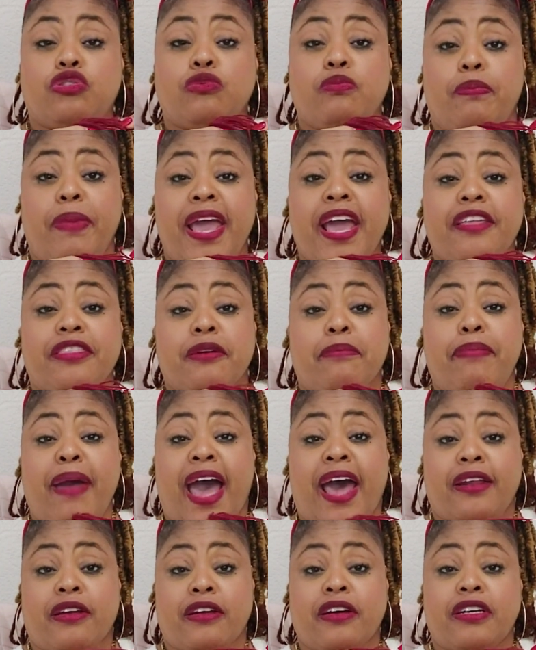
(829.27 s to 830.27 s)
make the
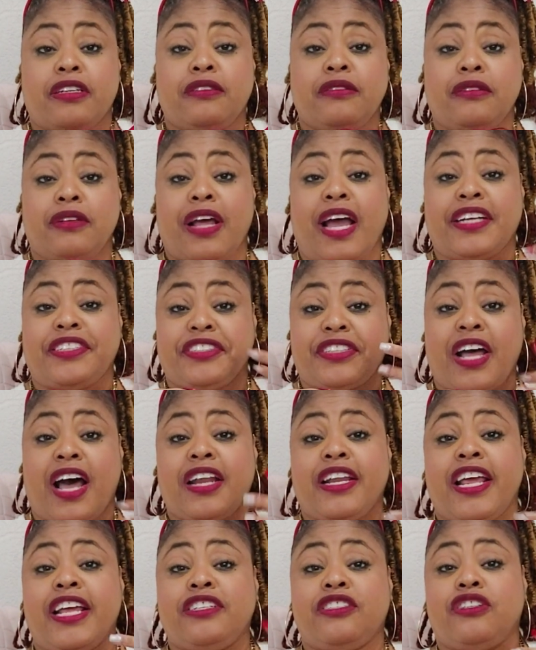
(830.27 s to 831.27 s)
pattern. I
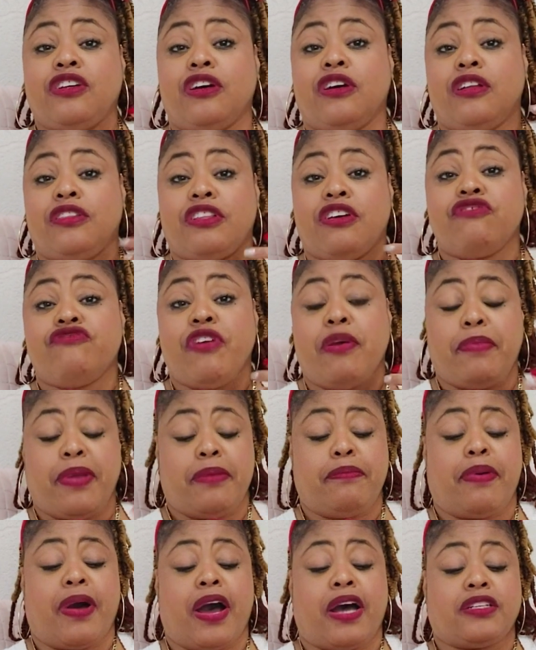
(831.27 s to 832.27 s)
started the
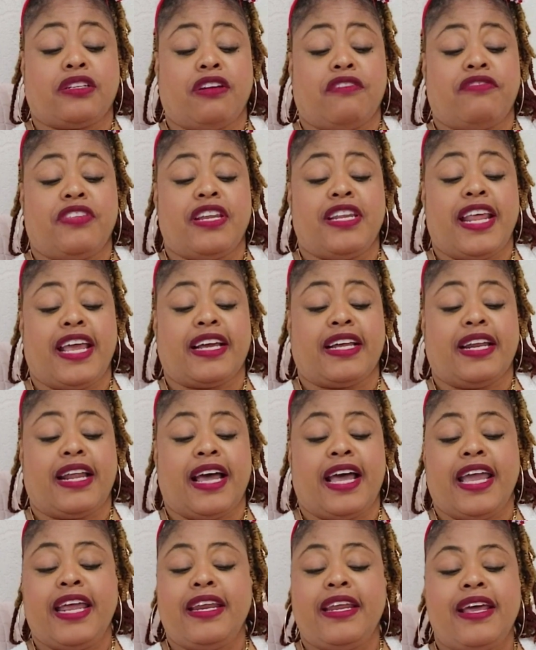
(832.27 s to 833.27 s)
ribbon part of the
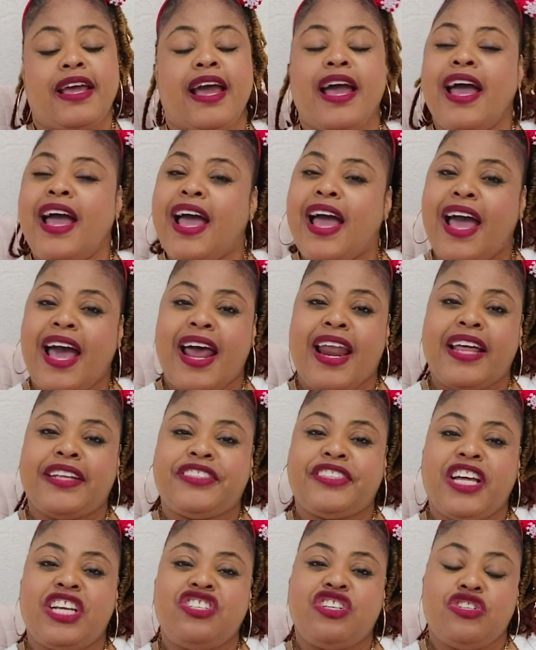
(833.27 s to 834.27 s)
neckline, and I
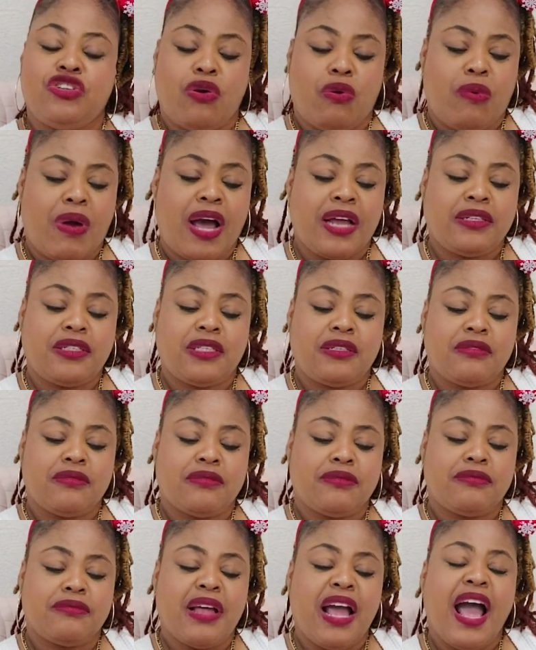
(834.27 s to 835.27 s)
said, you know what?
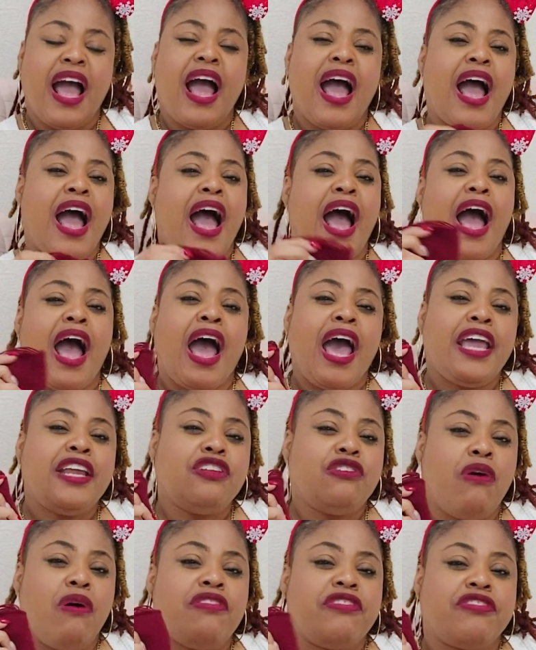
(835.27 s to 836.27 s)
I
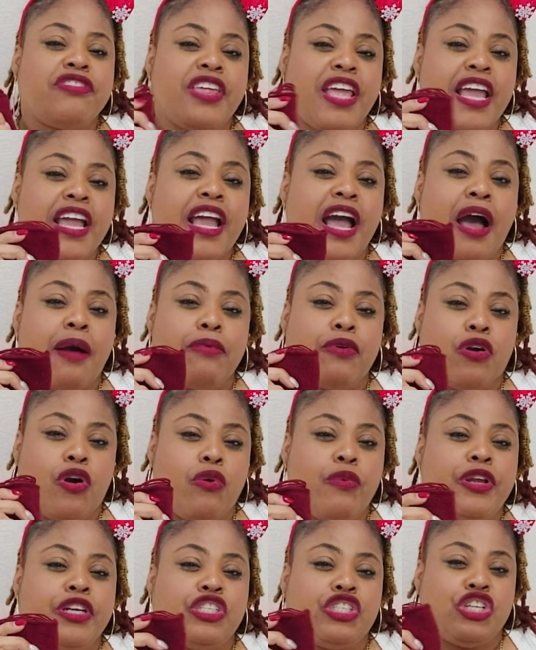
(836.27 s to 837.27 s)
don't think I'm
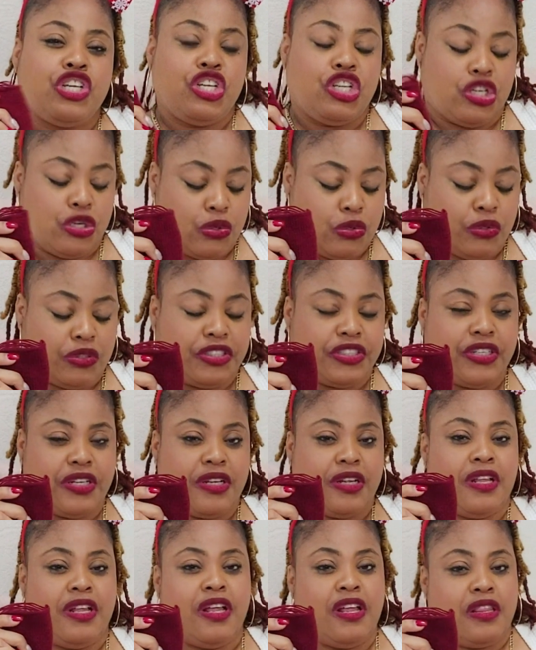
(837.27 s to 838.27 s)
going to use
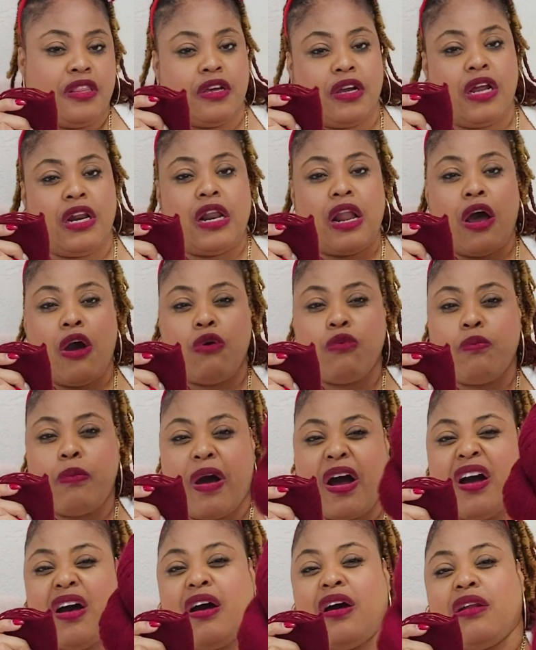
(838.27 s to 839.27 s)
the
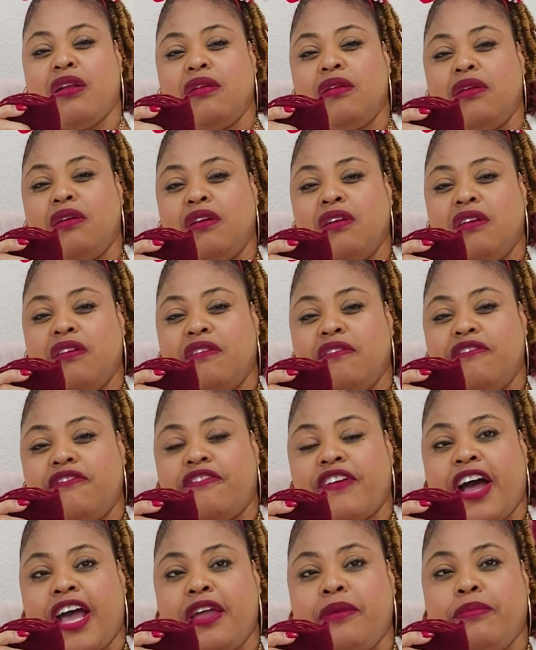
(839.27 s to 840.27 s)
cloudboard
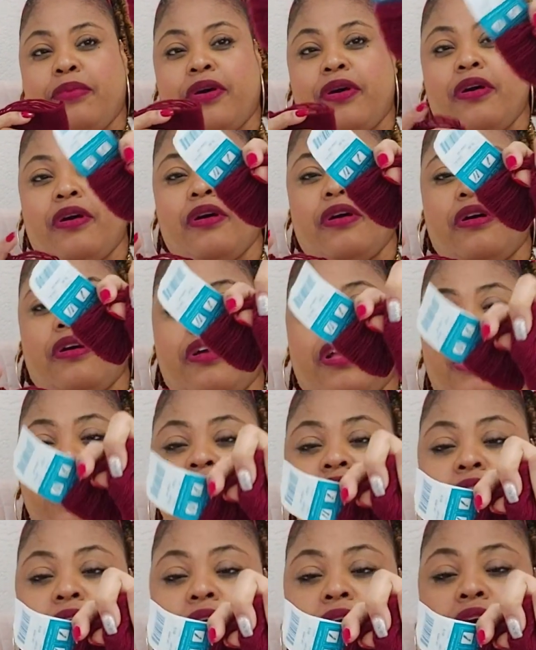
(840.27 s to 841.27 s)
fiber
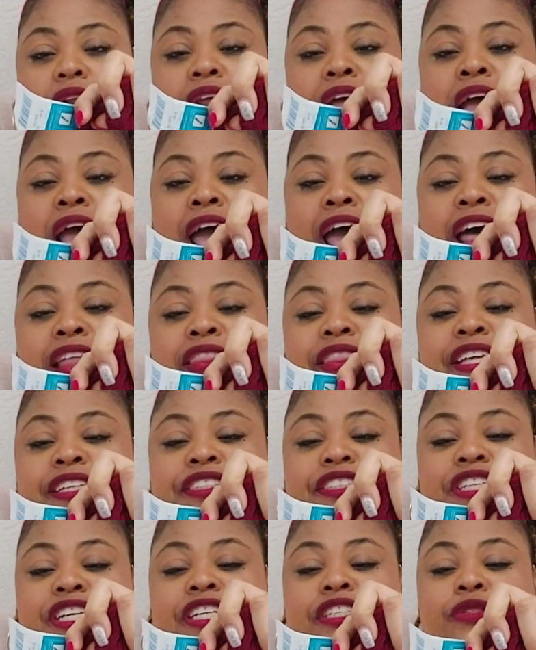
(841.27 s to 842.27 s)
yarn. And
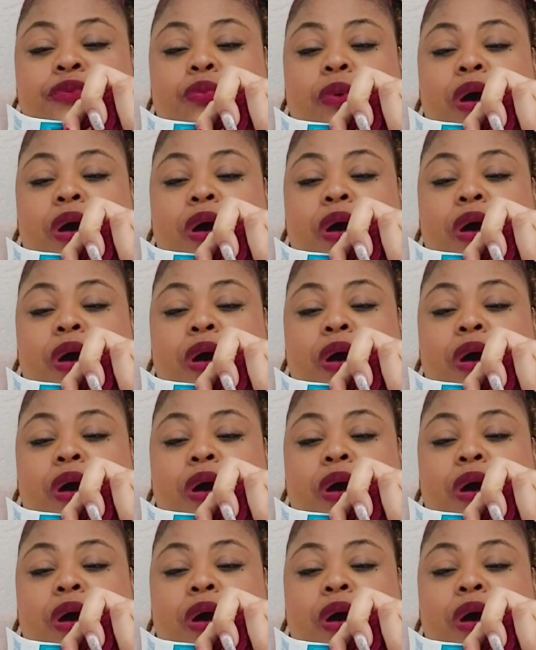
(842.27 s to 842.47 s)
this is